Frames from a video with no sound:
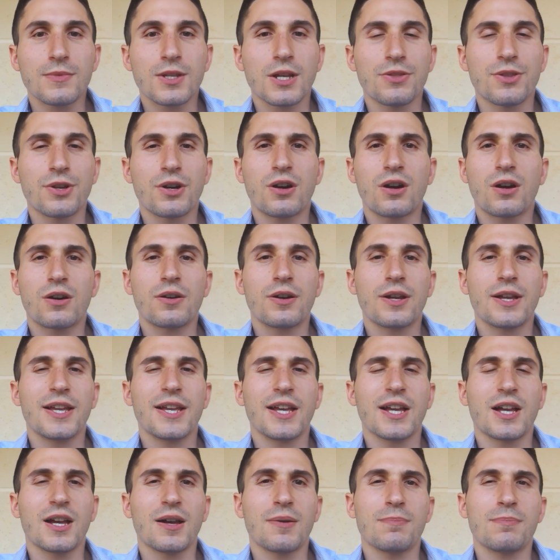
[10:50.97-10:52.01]
There are
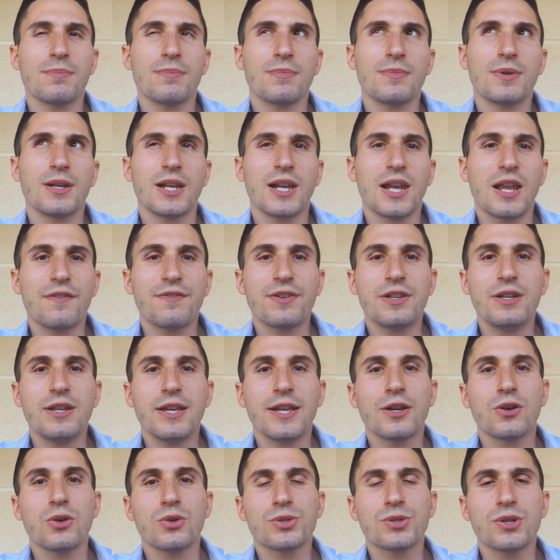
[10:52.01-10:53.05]
11
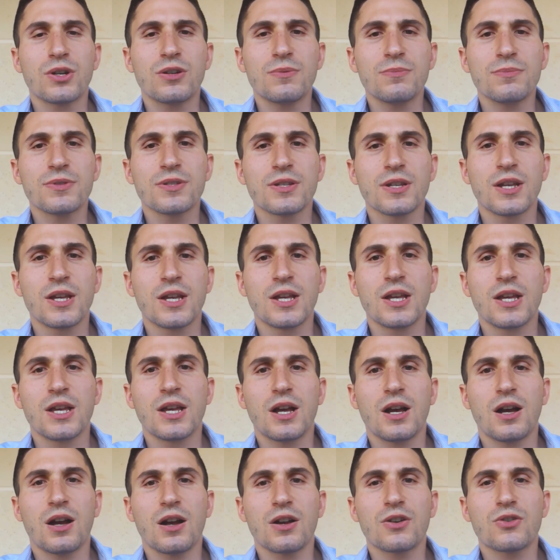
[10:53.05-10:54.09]
Incoterms
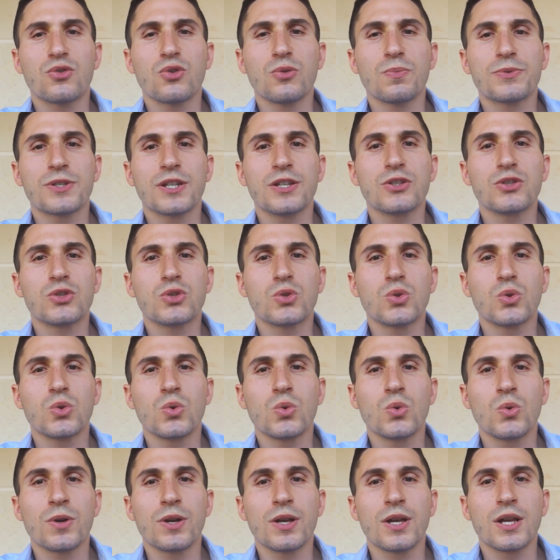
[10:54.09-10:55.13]
grouped
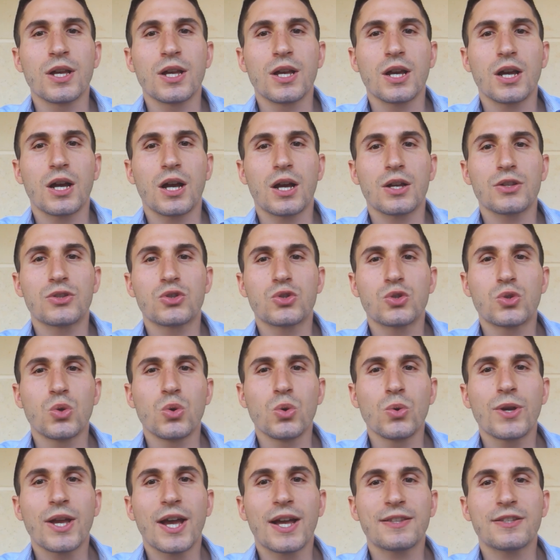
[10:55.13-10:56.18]
into
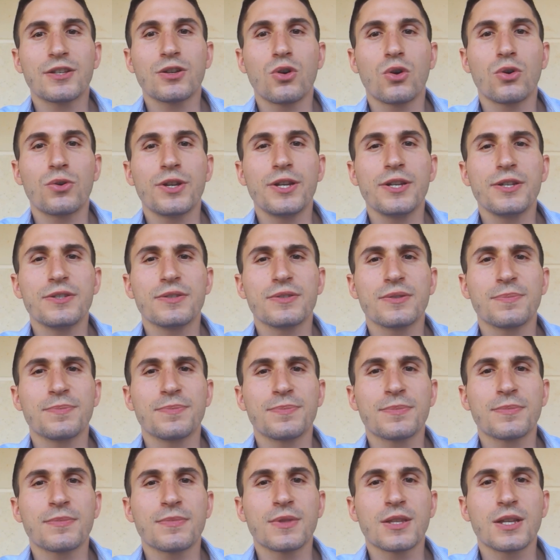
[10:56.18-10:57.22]
2 categories.
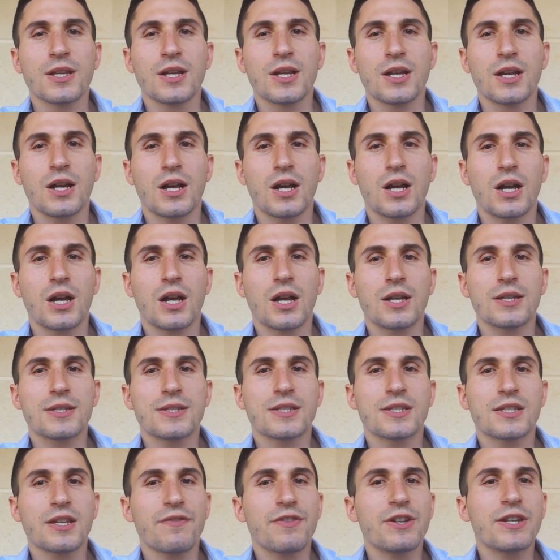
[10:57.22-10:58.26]

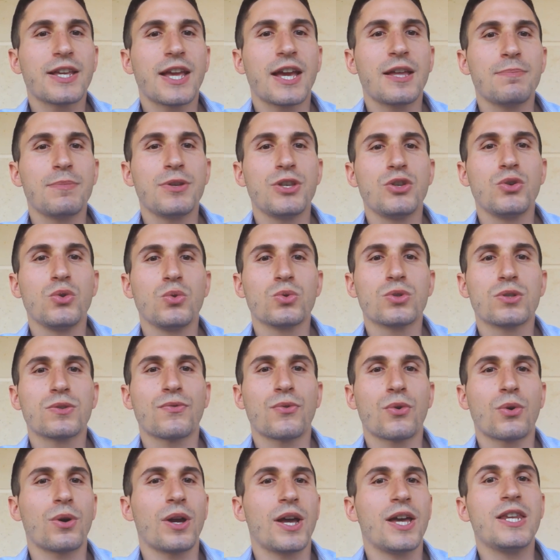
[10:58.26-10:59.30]
7 can be used
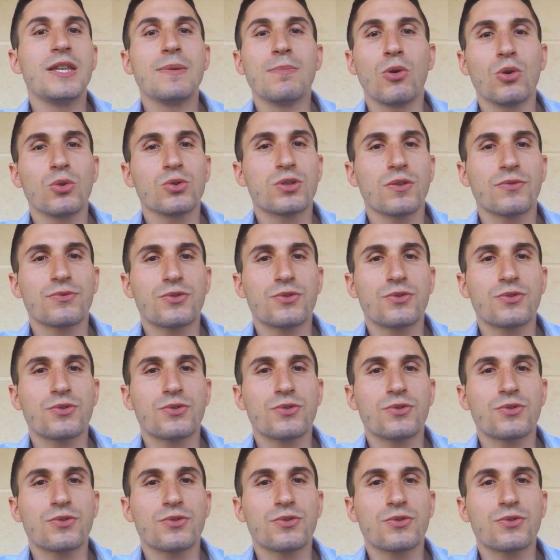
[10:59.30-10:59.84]
for any modes of